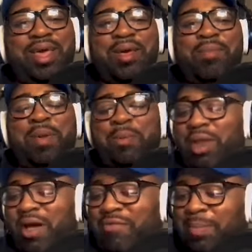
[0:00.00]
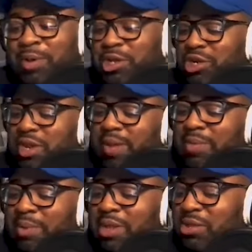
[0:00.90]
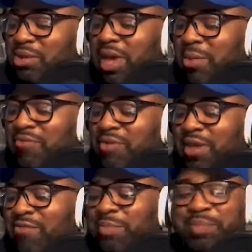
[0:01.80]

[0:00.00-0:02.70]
People love to butcher names, but it's okay. We forgive them.